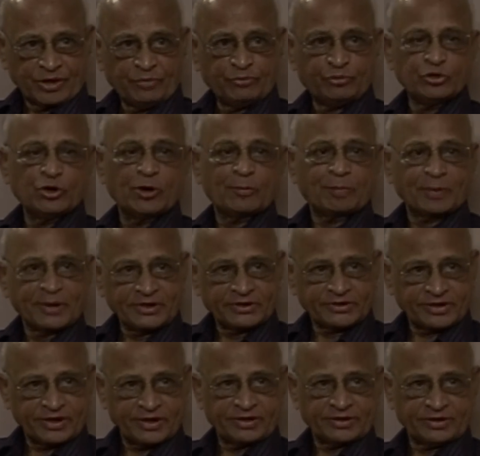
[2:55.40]
if you
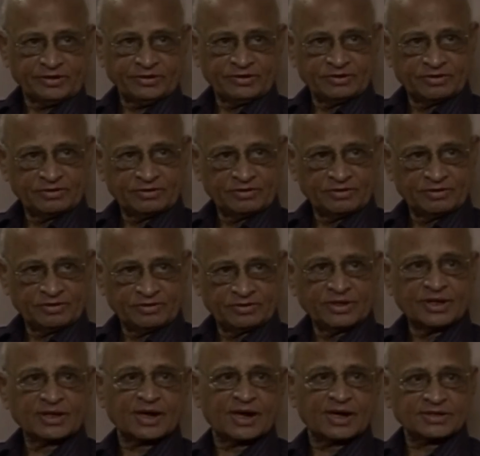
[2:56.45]
appreciate
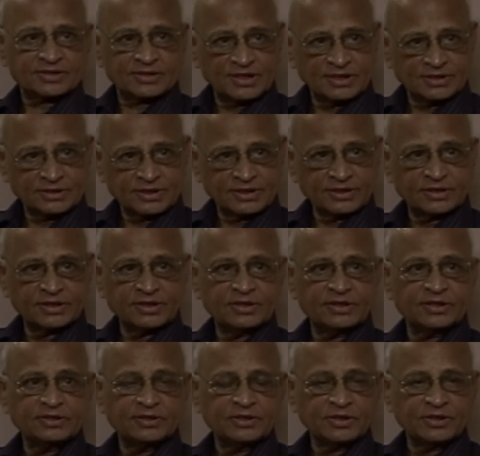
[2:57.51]
the rational
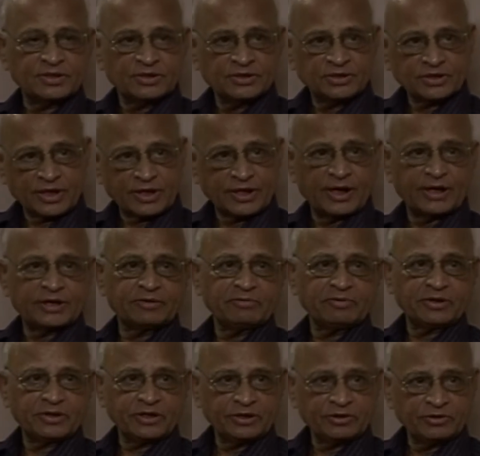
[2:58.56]
thinking and the
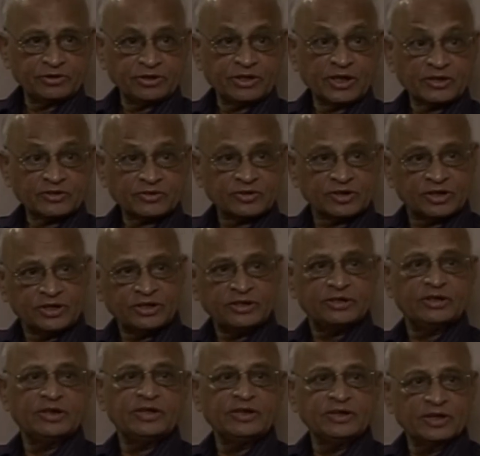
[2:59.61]
creativity that is
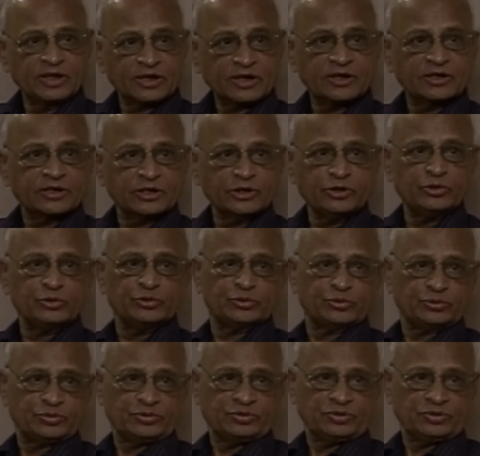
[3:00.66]
in, inherent in you.